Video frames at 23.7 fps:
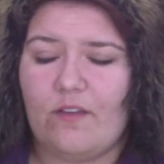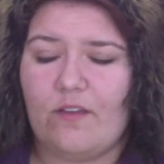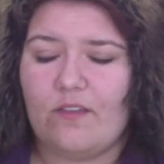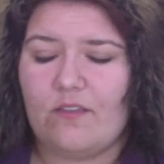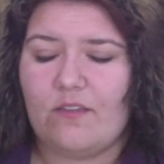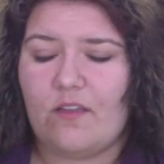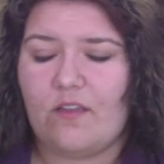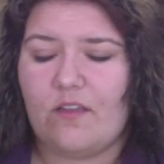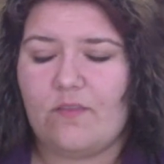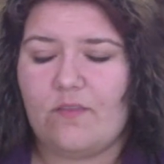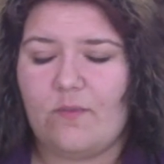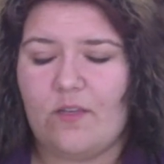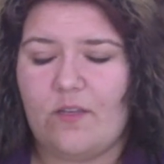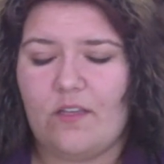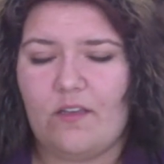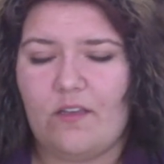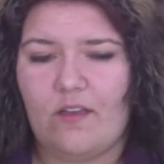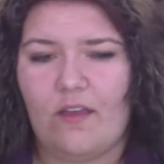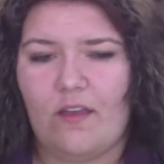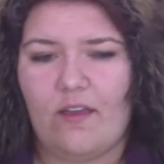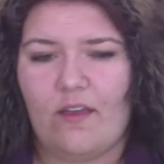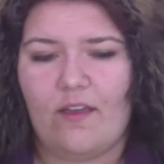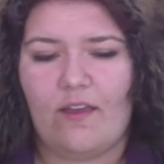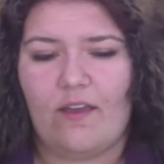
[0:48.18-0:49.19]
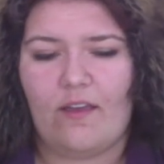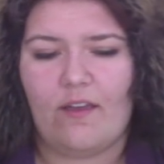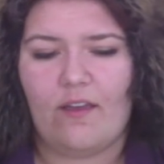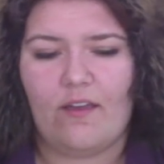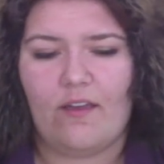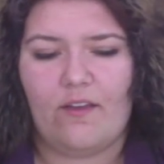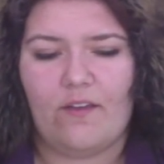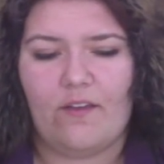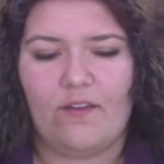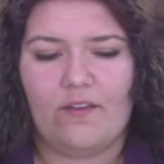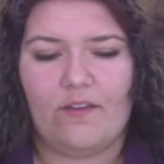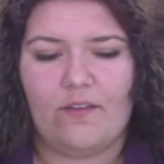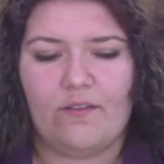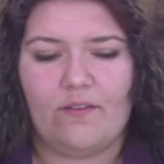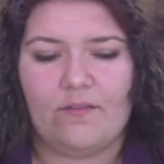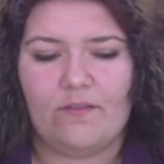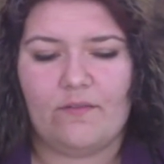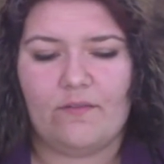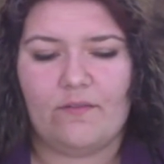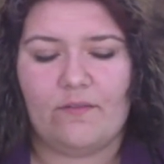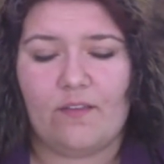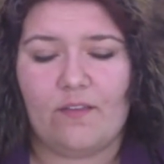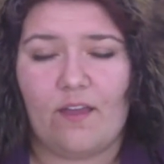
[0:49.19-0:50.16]
as a lesbian, and
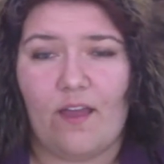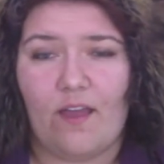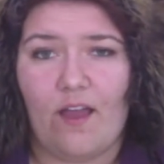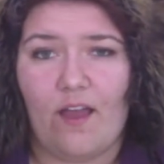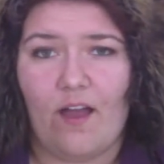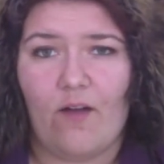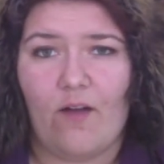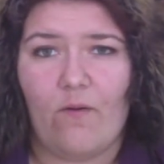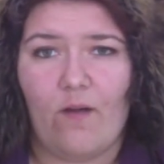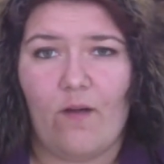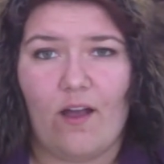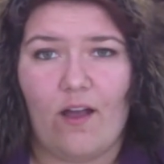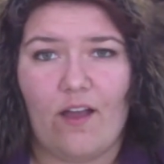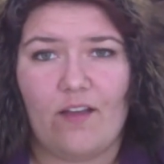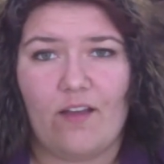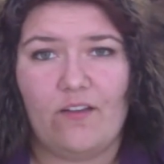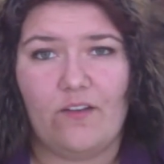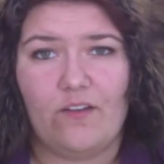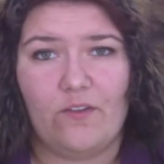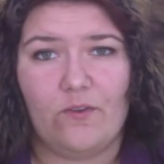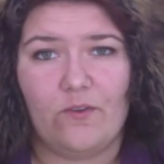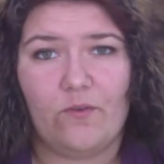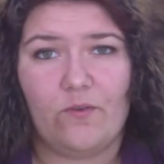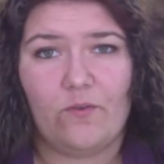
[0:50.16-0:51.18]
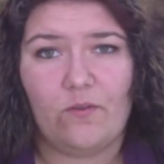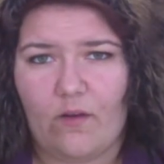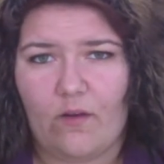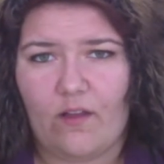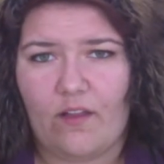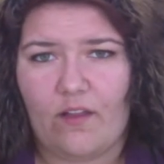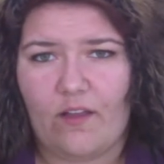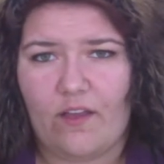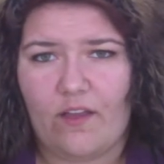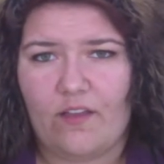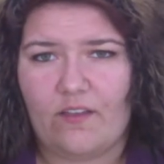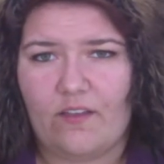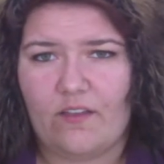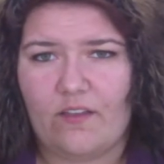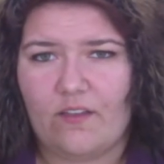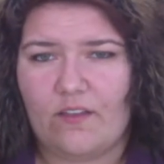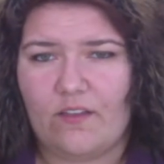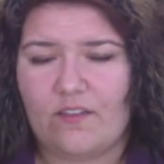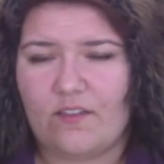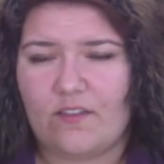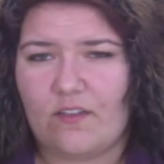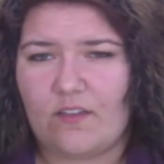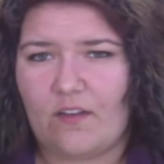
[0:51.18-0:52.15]
how I knew? It
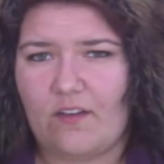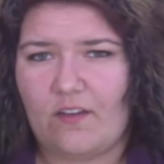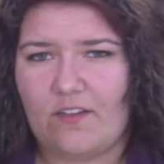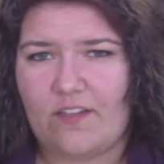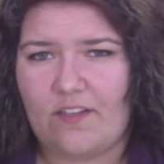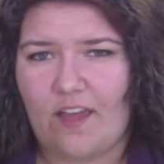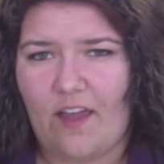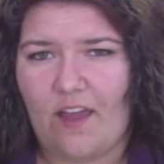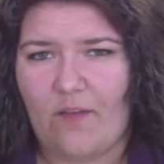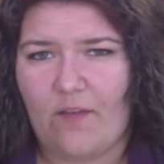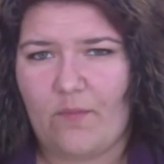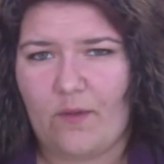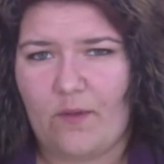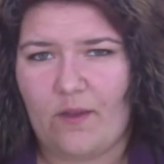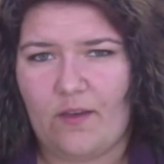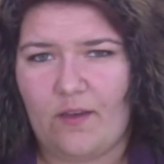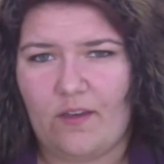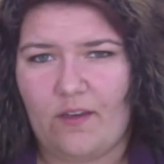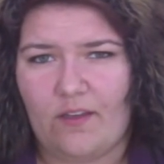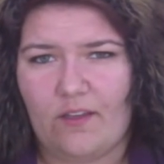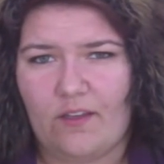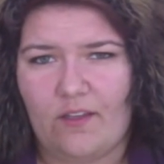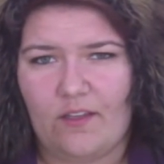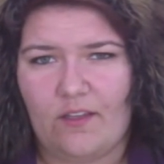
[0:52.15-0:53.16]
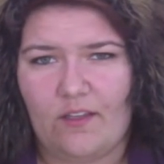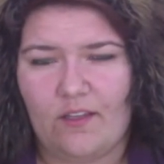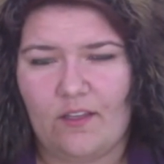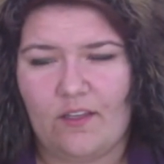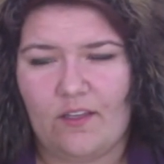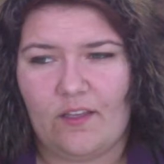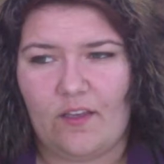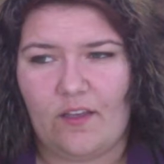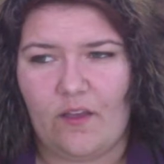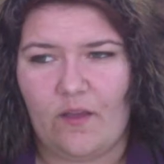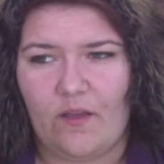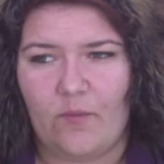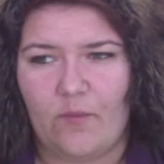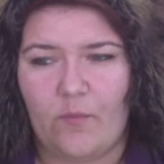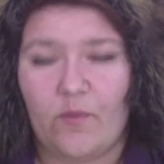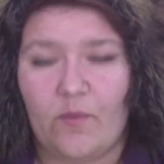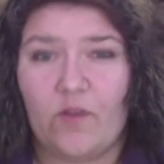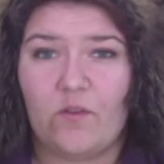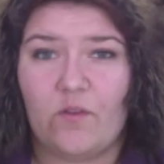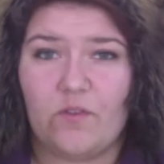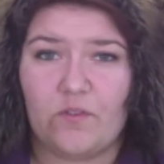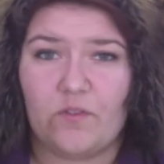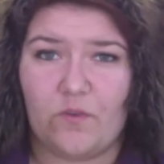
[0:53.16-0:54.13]
started to happen in
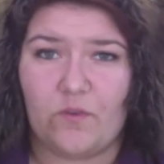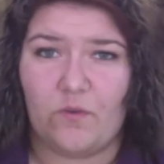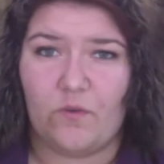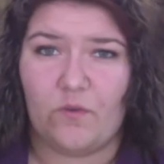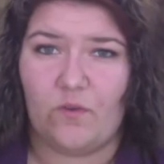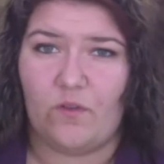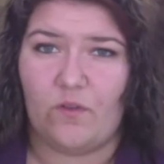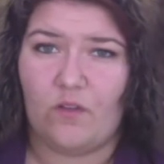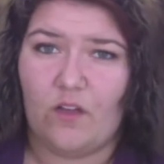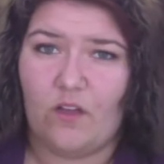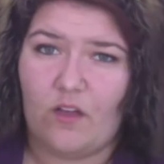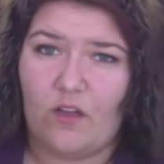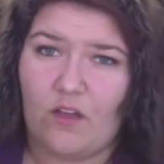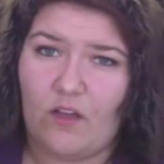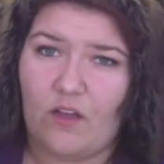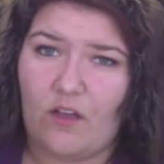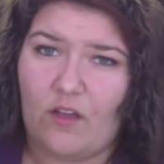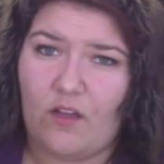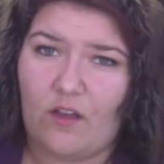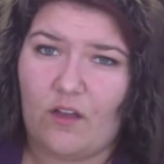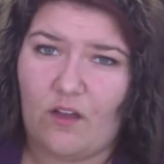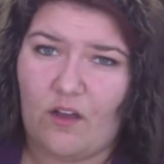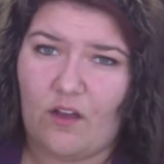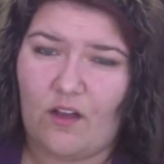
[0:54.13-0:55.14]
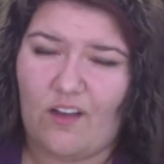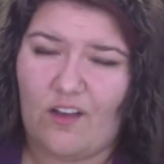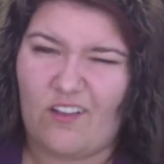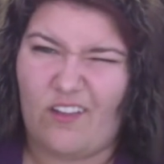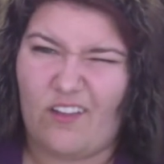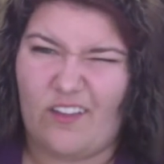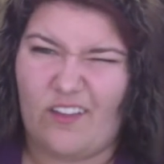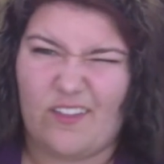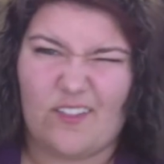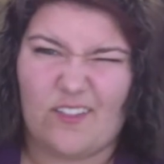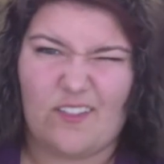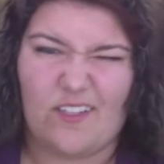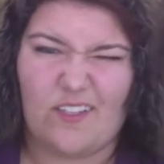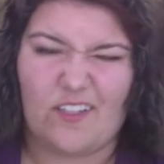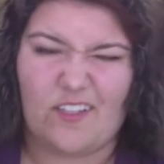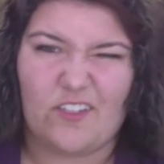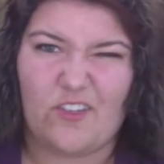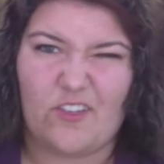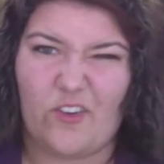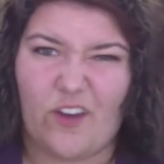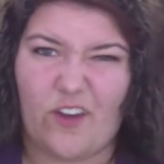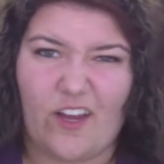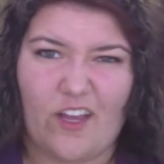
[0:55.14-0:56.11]
middle school, like
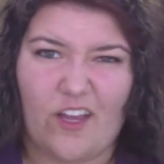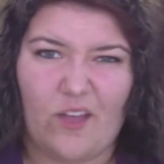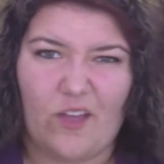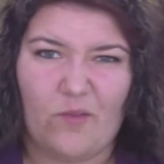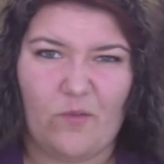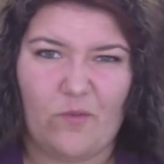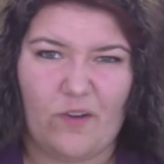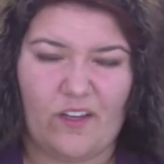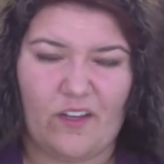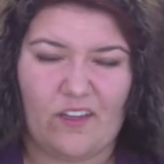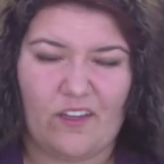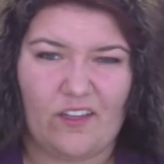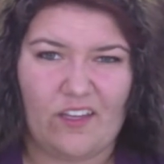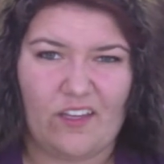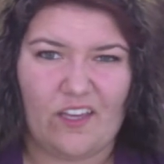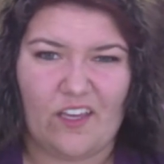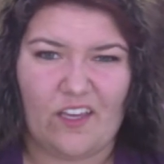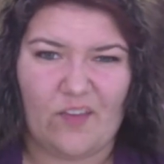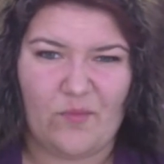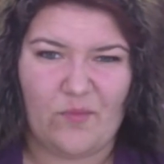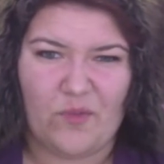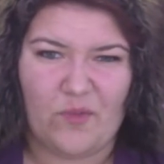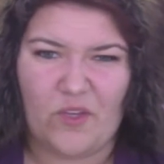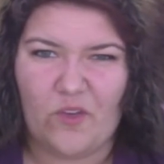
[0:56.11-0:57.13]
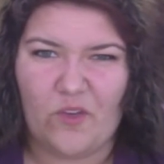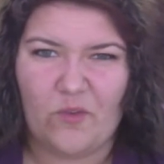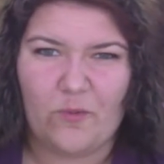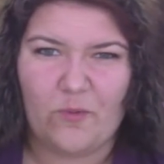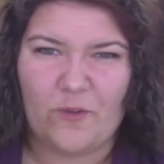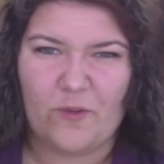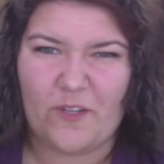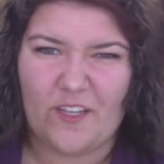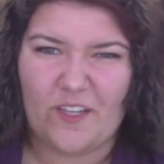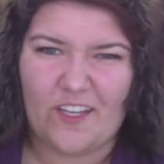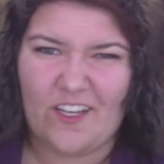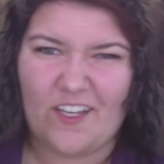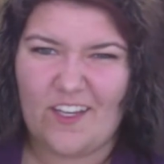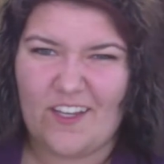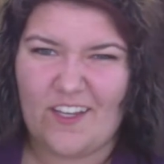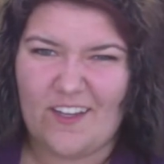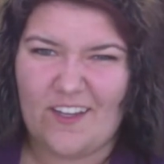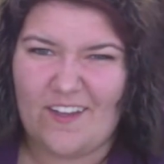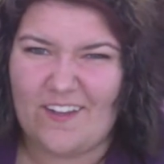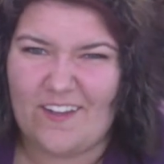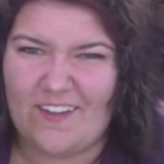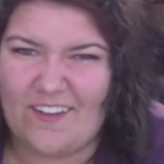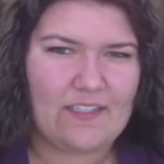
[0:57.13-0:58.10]
6th grade, when I like hit
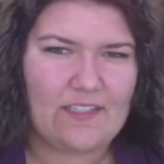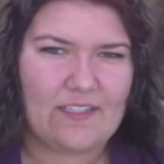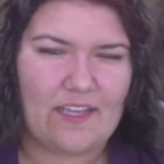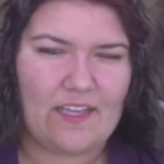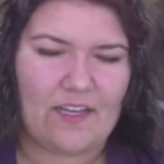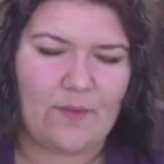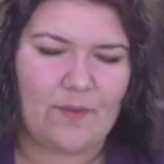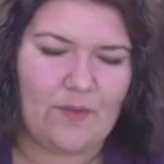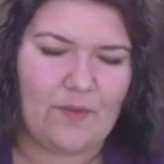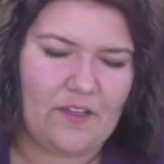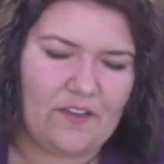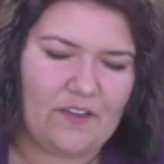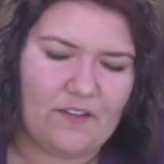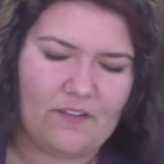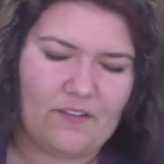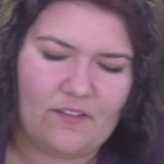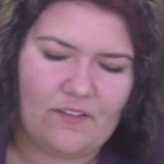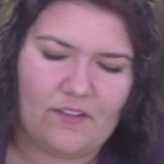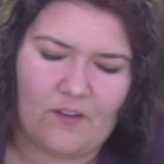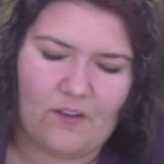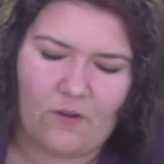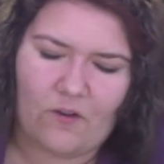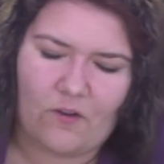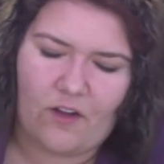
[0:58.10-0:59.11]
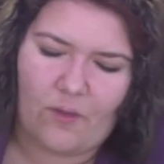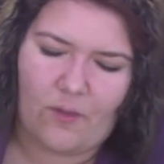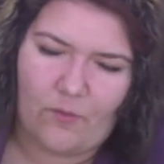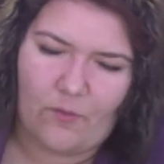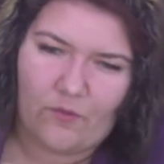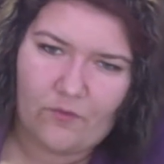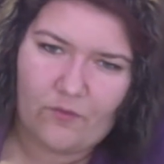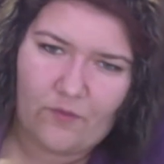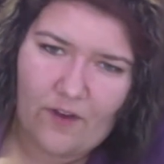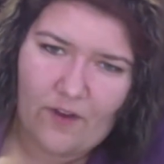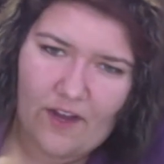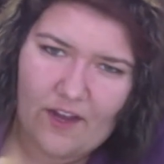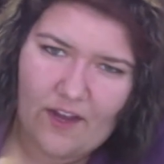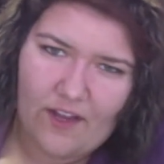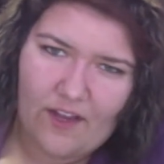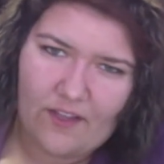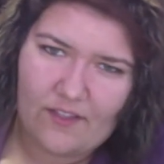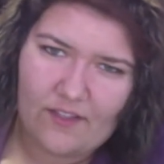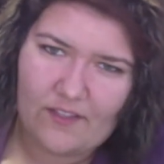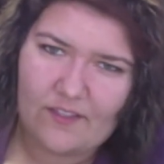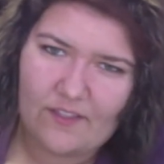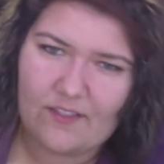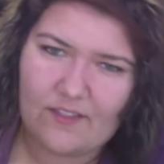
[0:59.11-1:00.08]
puberty, and I made, you know, a couple
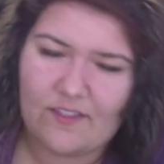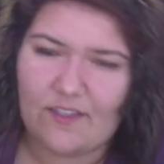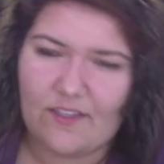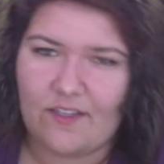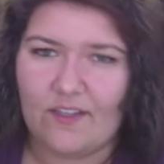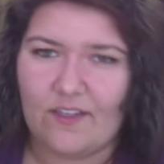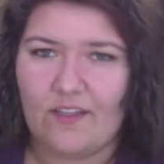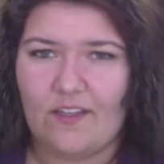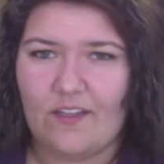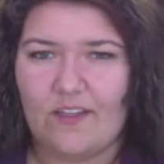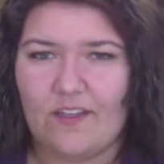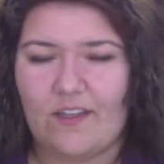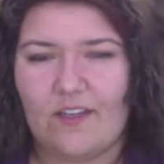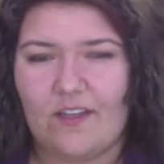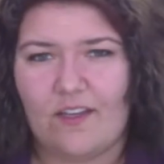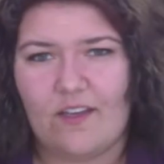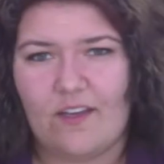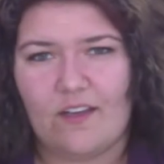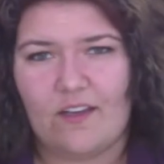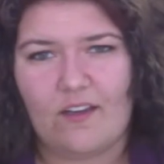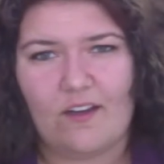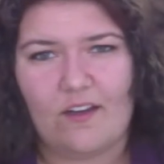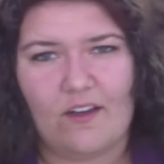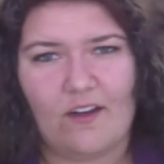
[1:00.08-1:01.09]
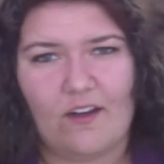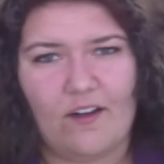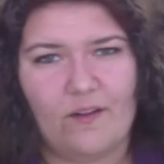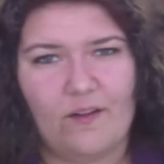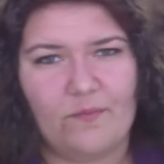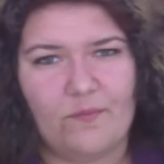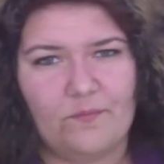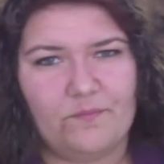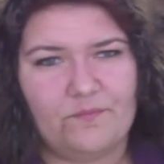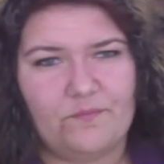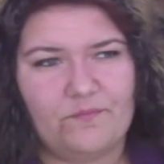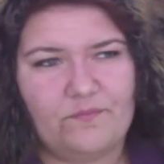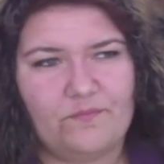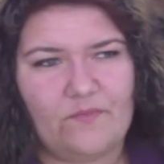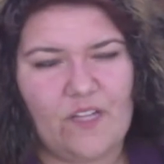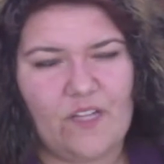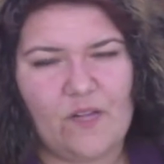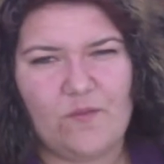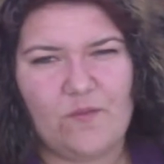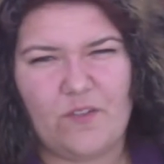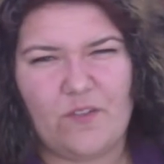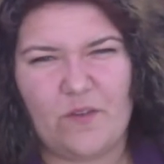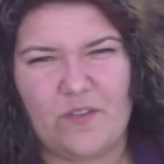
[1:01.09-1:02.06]
friends, and
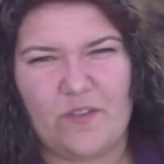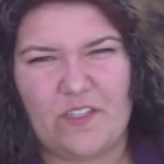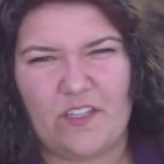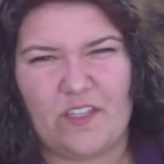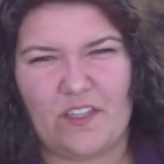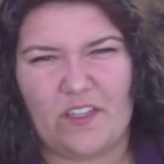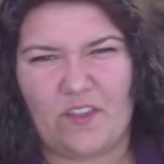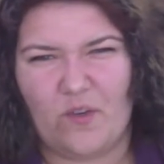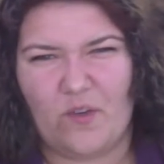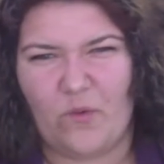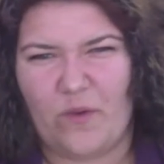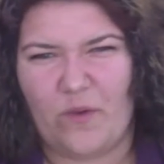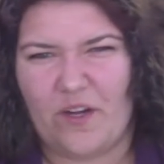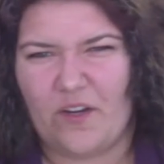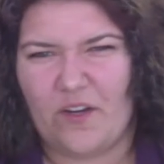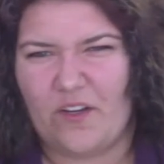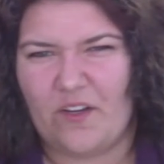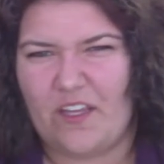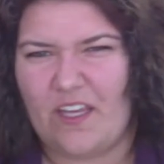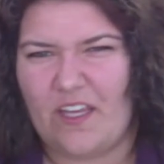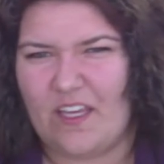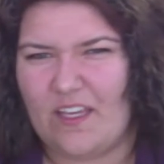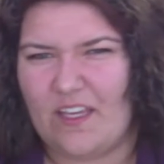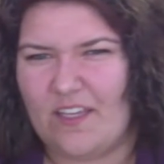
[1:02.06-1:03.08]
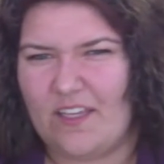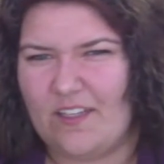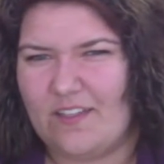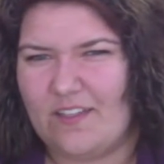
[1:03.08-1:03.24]
I was always like the weird kid,